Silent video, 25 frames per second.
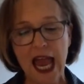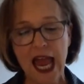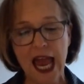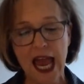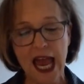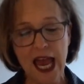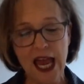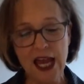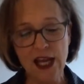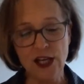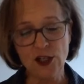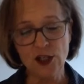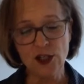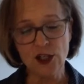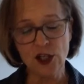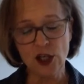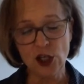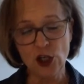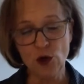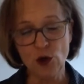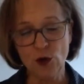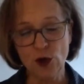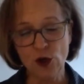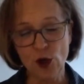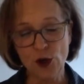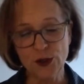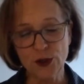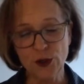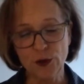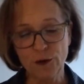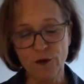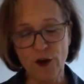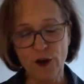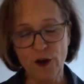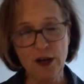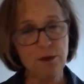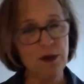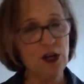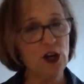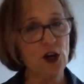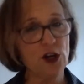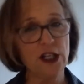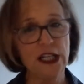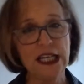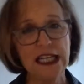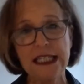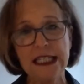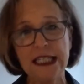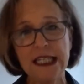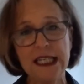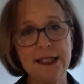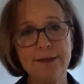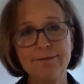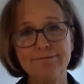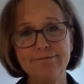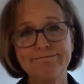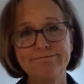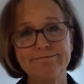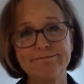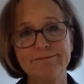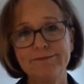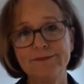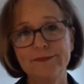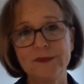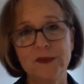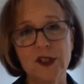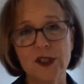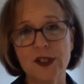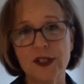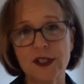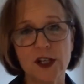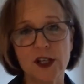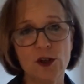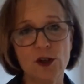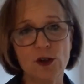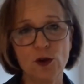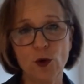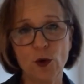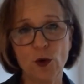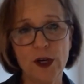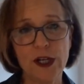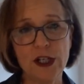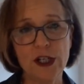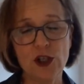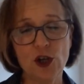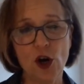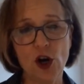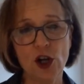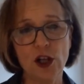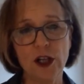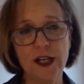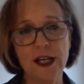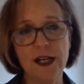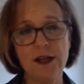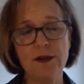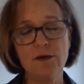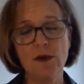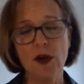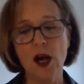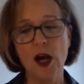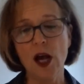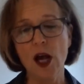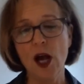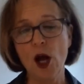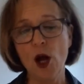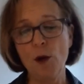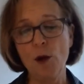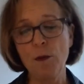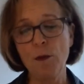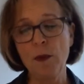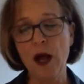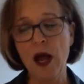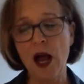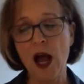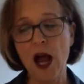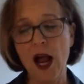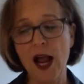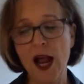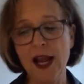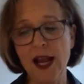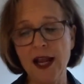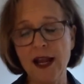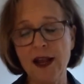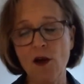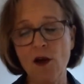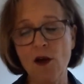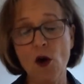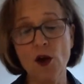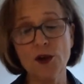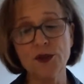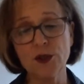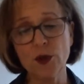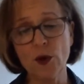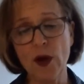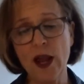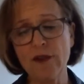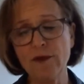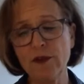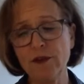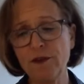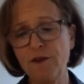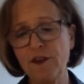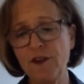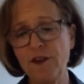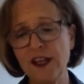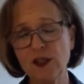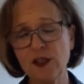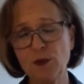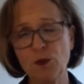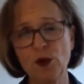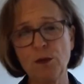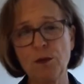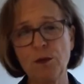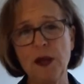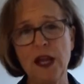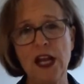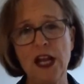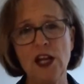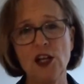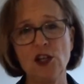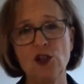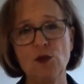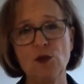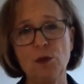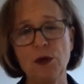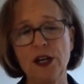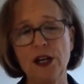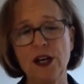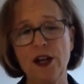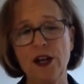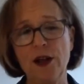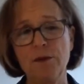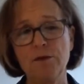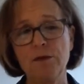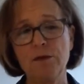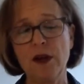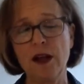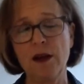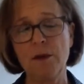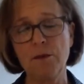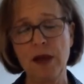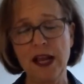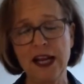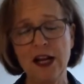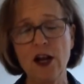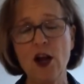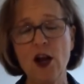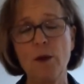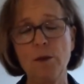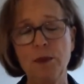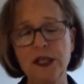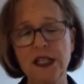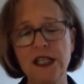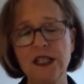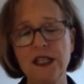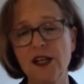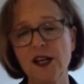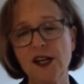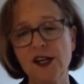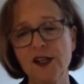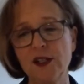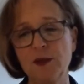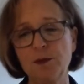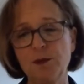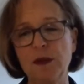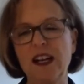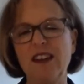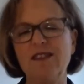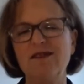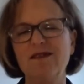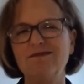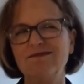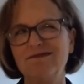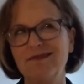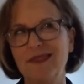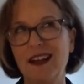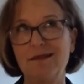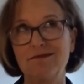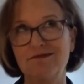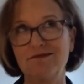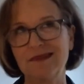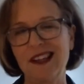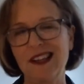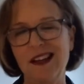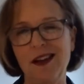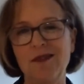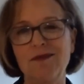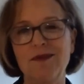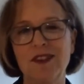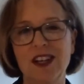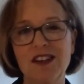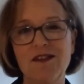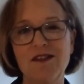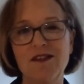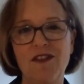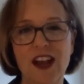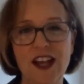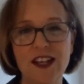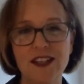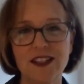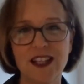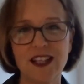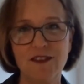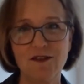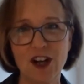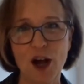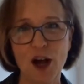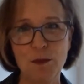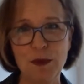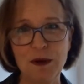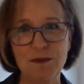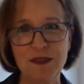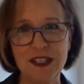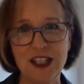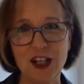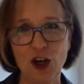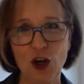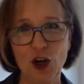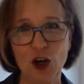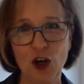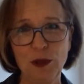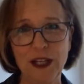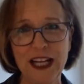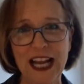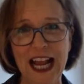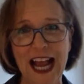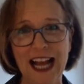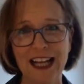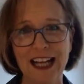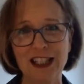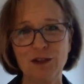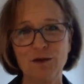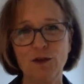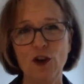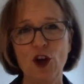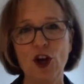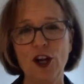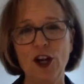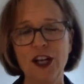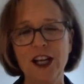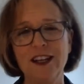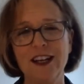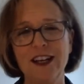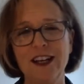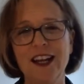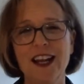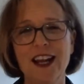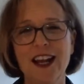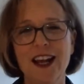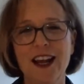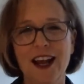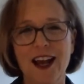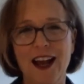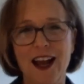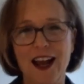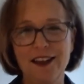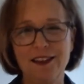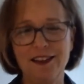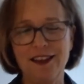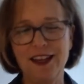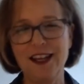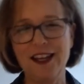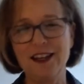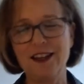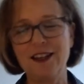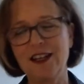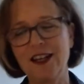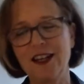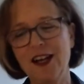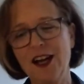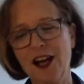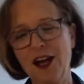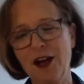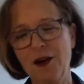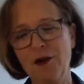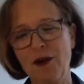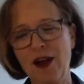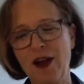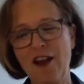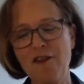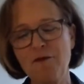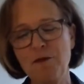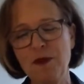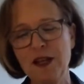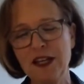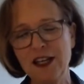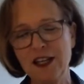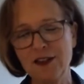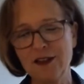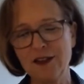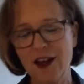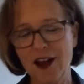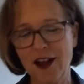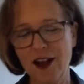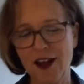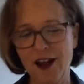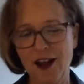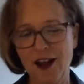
And you can also find me on LinkedIn, just under Lori Darley. I also have a Facebook page, but my company does, but I confess I've not been terribly active on it. I think I've been